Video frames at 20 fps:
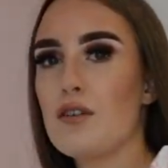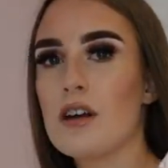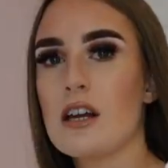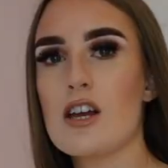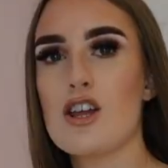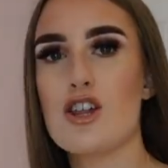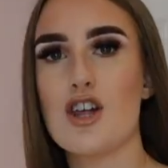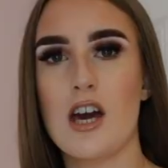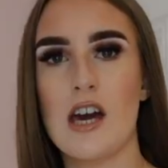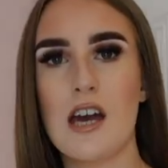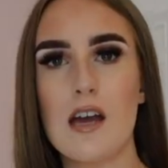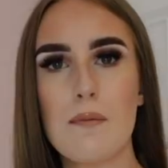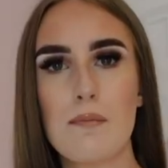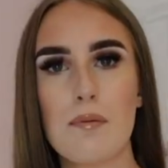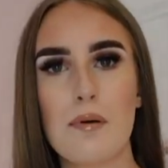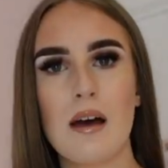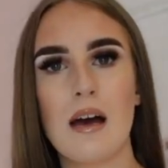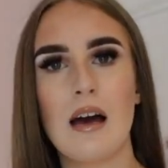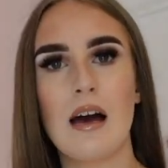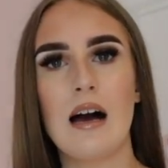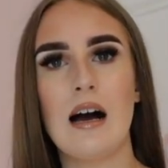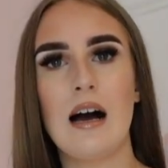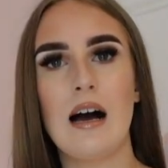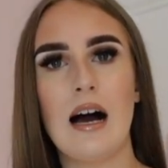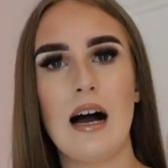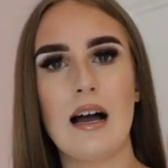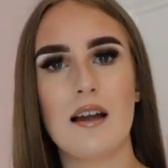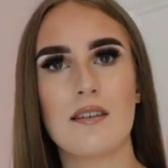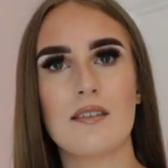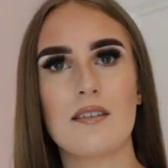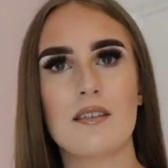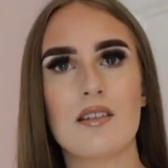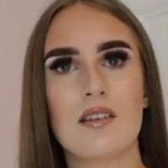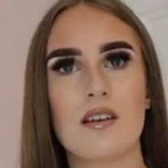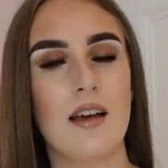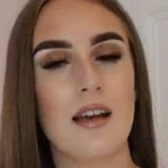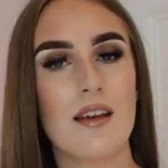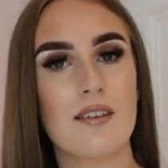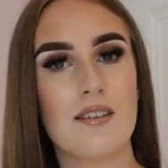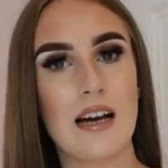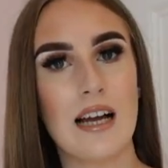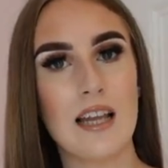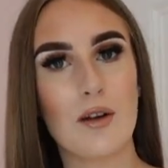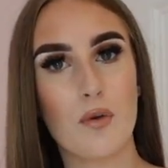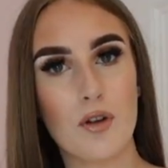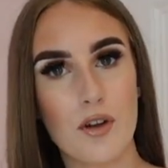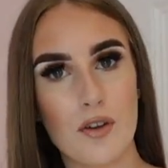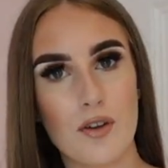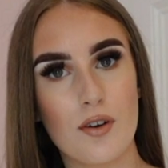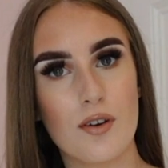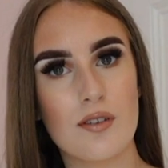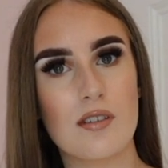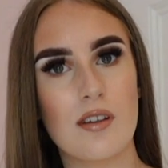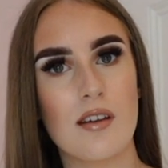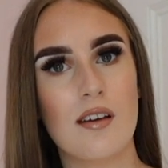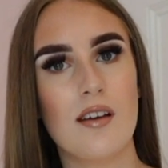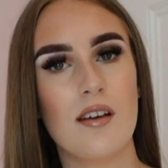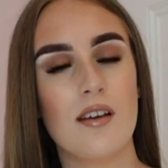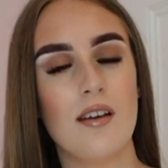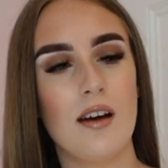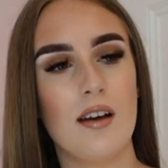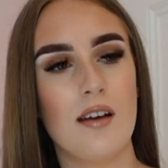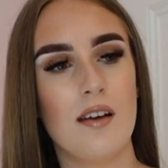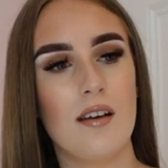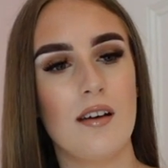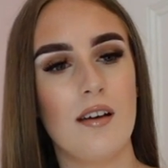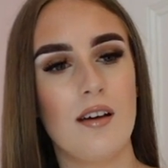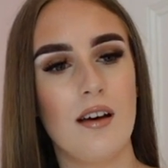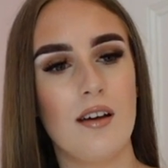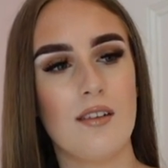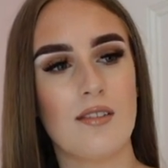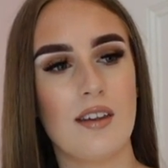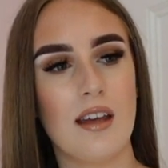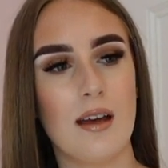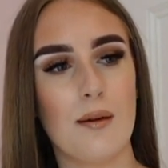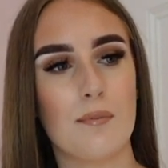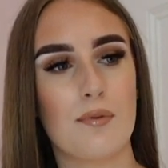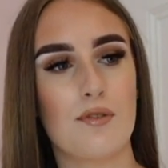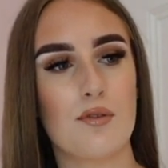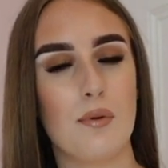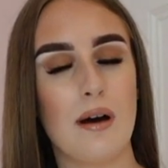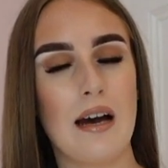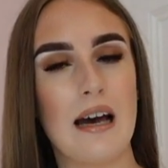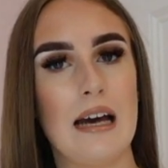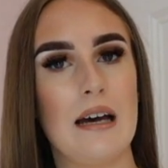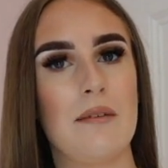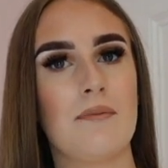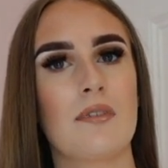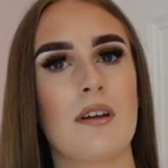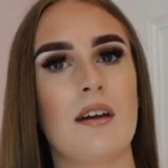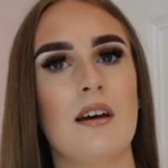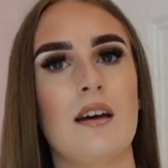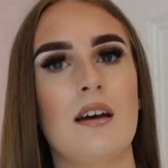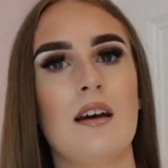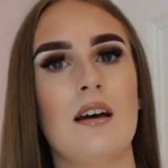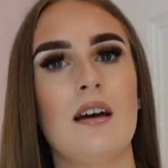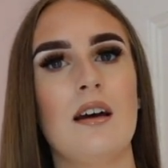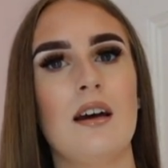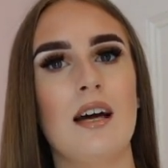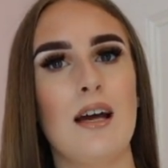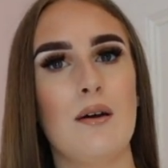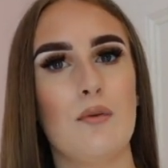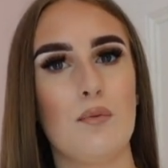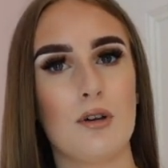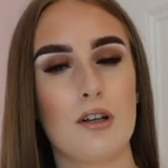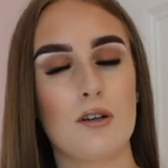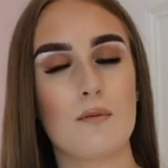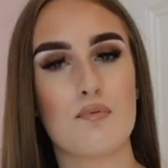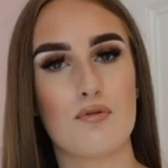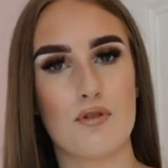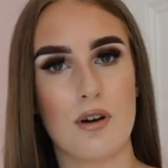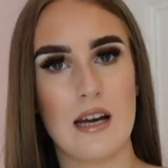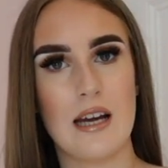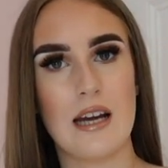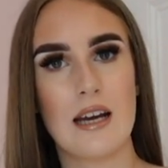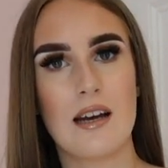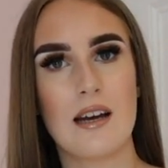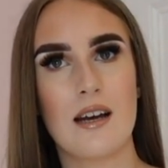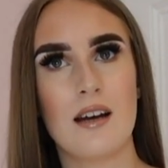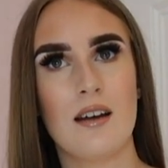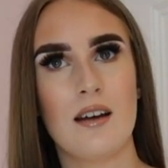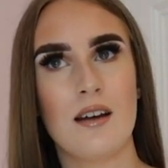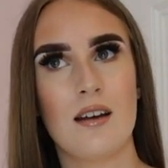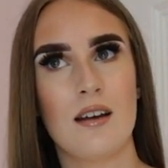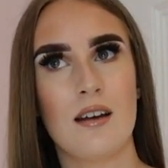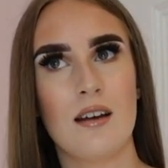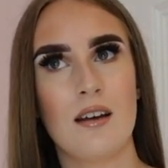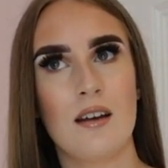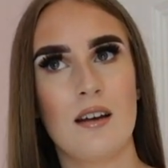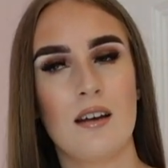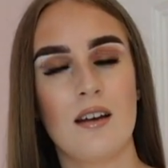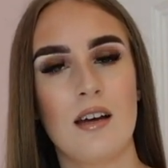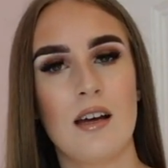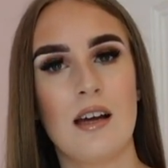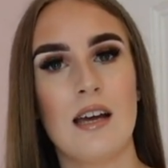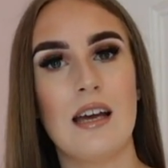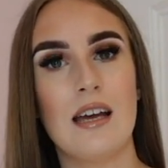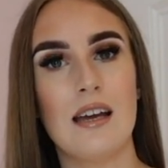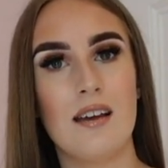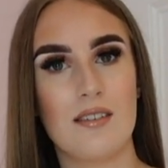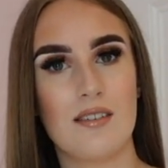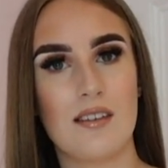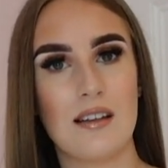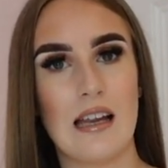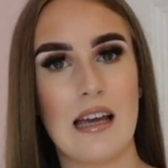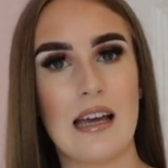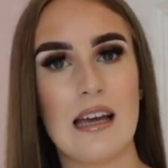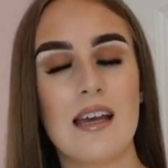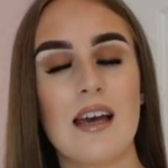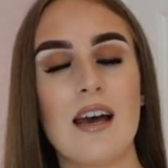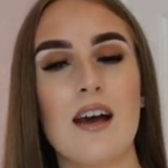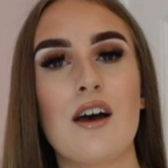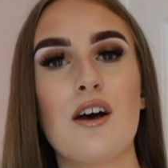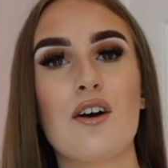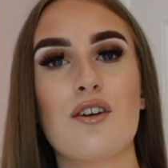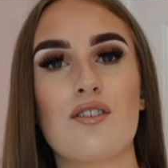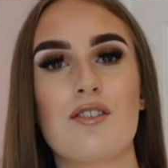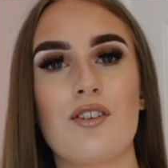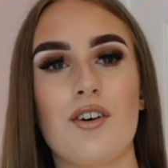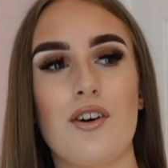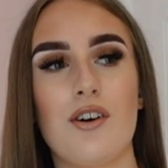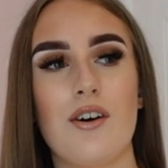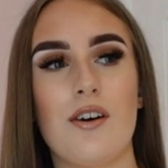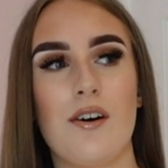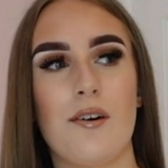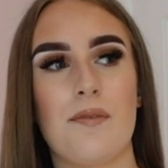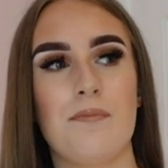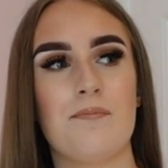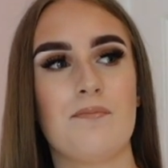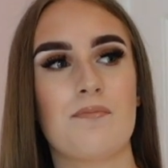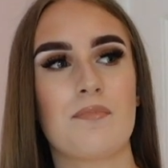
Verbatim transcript: really cheap, and it is kind of one of those zips where it will break easily, so